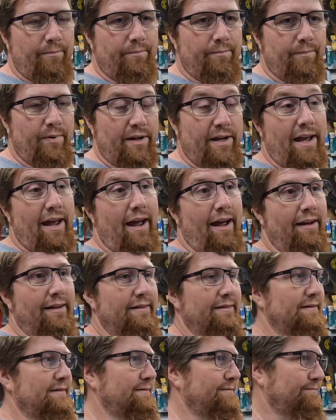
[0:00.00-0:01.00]
but yeah,
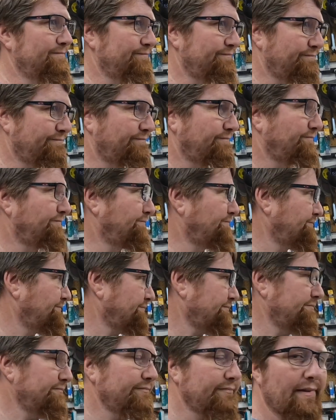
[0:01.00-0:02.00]

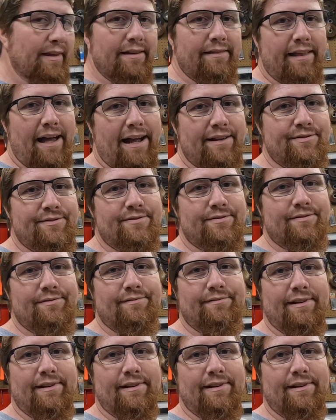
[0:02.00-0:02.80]
that's